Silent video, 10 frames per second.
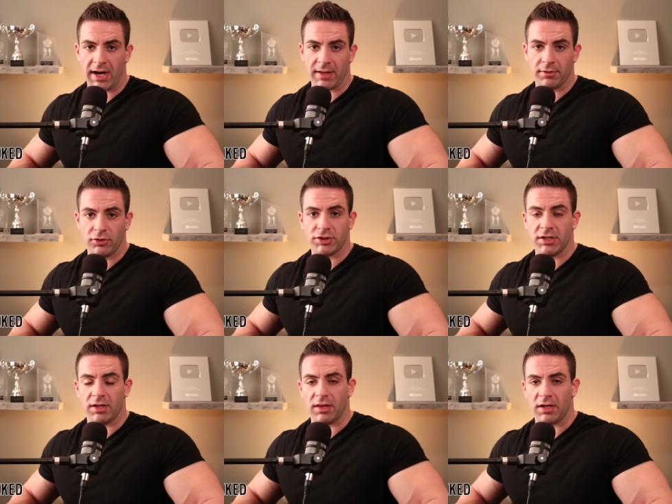Bodybuilders
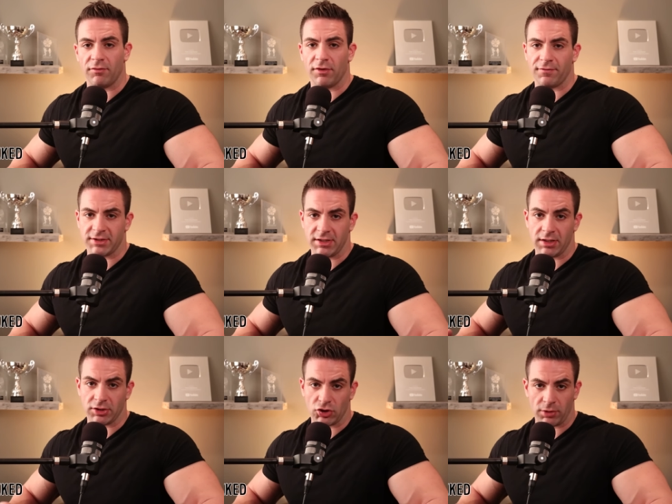didn't think of their physique
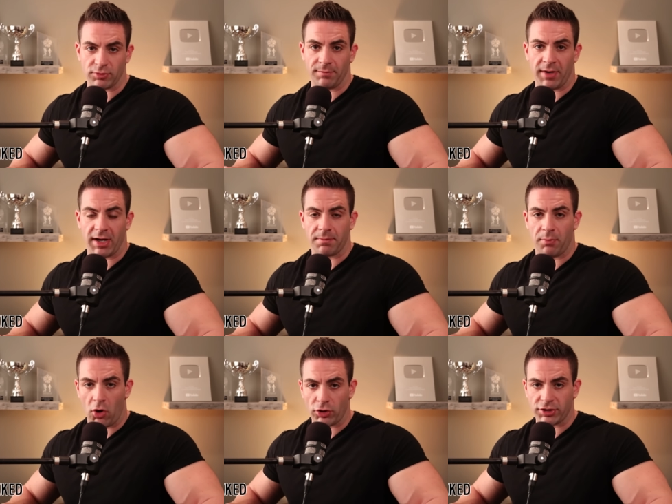in terms of body
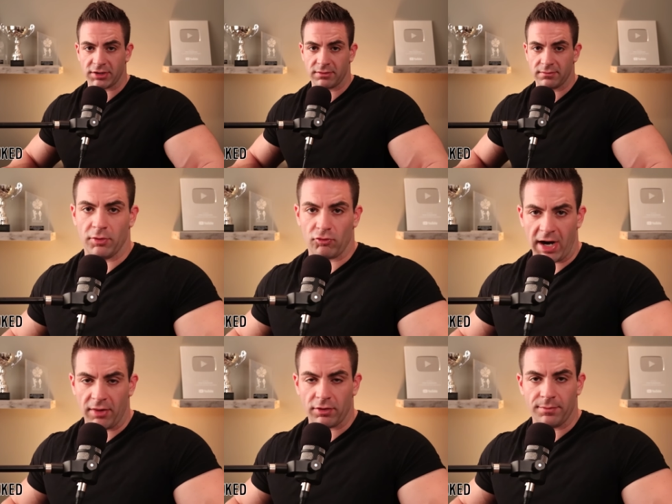parts, but
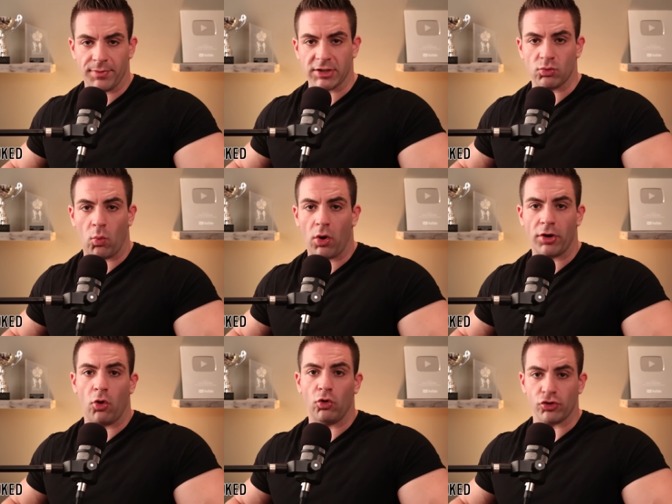rather as one
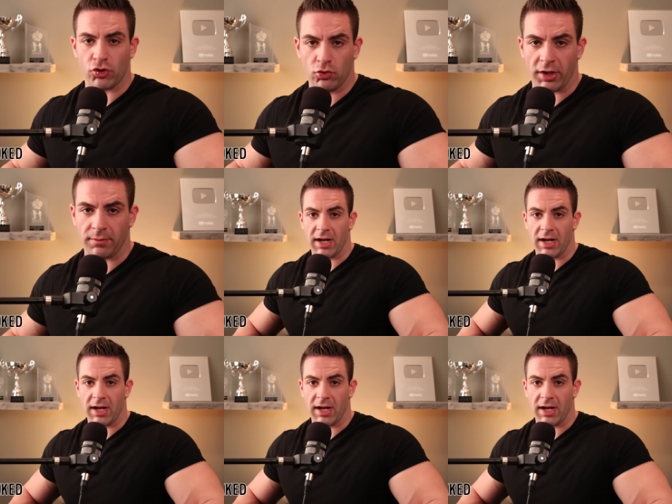whole unit.